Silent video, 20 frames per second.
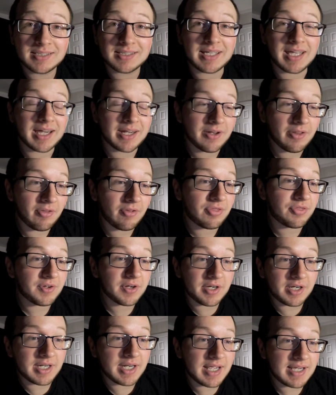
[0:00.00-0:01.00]
got another
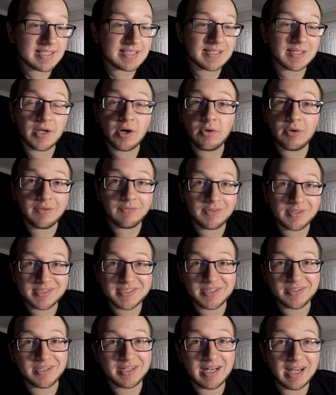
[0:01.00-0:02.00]
30 days to go even
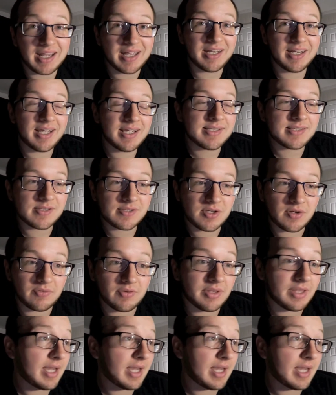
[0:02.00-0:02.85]
until the 90 days is over,